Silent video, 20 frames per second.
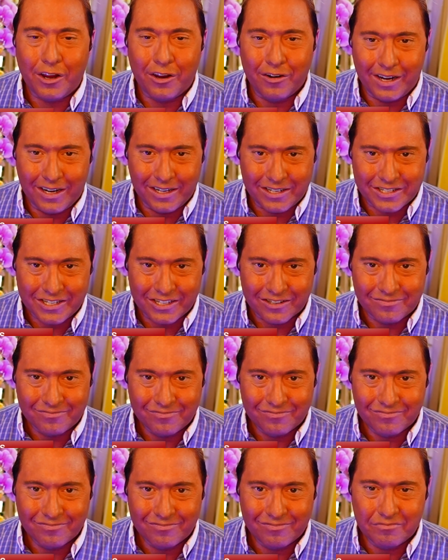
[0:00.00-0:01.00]
What do you need to
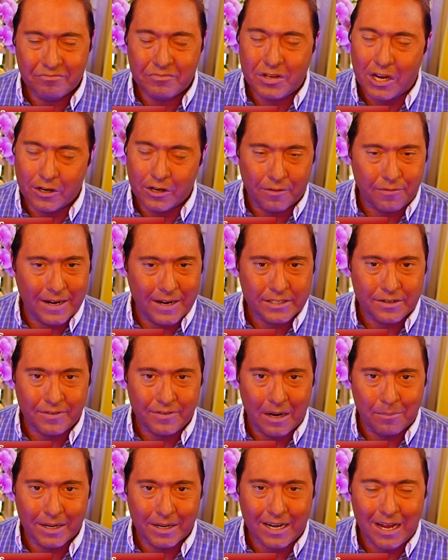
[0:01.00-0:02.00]
do? And tell your
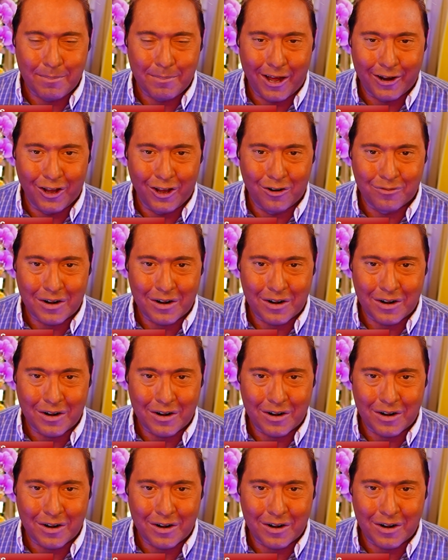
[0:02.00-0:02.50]
friends and family, come